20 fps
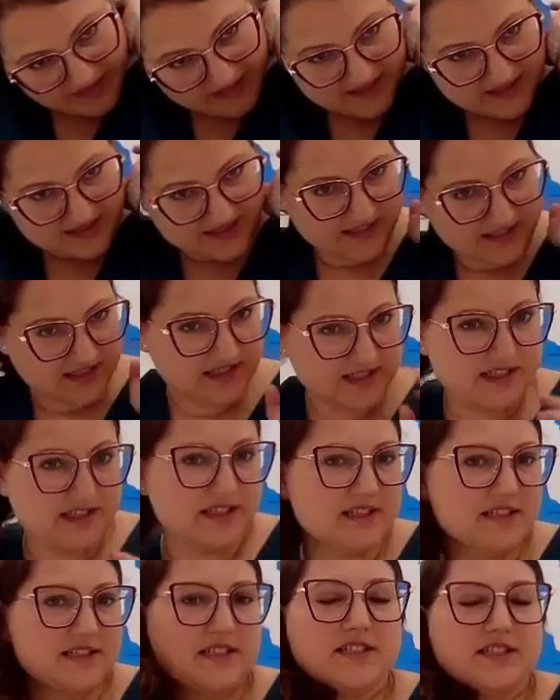because
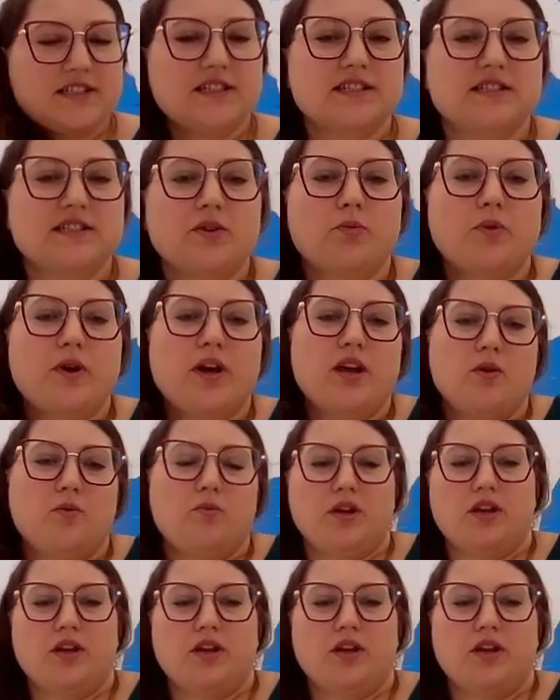this is the way